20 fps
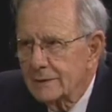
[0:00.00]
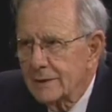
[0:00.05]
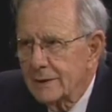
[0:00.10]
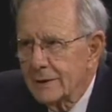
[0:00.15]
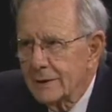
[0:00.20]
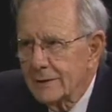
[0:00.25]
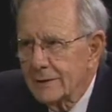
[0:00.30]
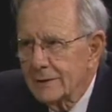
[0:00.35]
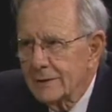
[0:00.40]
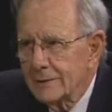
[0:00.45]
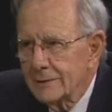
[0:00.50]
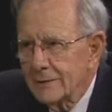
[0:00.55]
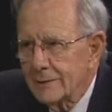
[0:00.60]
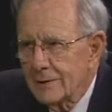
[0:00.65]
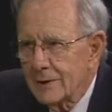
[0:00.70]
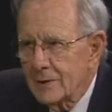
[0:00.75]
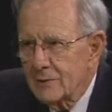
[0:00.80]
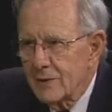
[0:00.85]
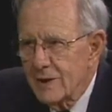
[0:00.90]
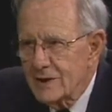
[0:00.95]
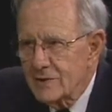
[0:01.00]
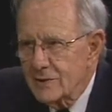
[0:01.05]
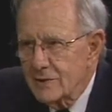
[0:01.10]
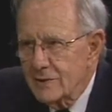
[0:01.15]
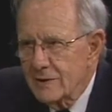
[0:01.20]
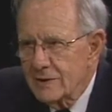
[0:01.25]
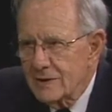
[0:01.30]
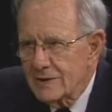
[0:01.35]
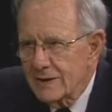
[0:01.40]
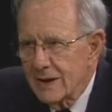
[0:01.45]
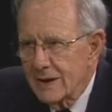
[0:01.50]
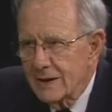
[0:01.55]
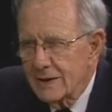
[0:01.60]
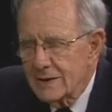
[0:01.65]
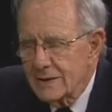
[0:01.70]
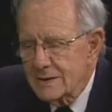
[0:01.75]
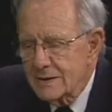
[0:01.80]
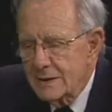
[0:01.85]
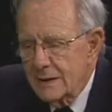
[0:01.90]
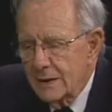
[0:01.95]
uh, adventure in
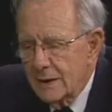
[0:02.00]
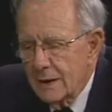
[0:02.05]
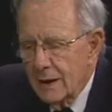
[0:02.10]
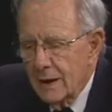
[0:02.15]
science.